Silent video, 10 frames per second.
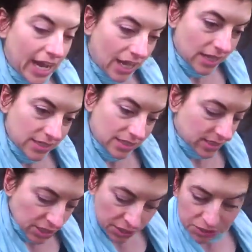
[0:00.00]
And,
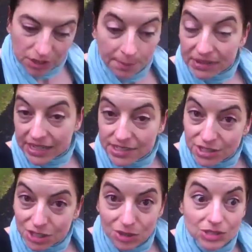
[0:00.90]
you know, grumpy days
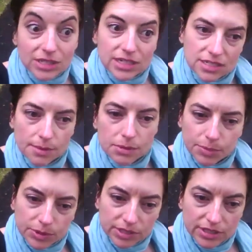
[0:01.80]
are totally acceptable.